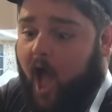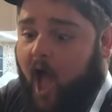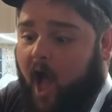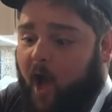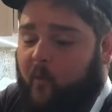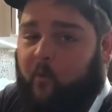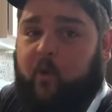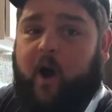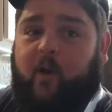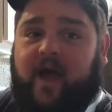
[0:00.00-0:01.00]
whoa.
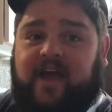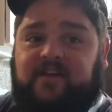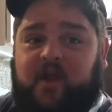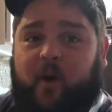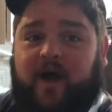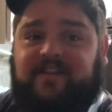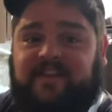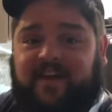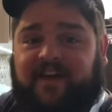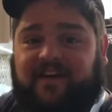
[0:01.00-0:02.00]
Whoa, I had no
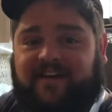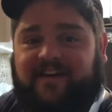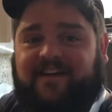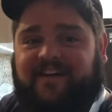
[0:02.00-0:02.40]
idea. How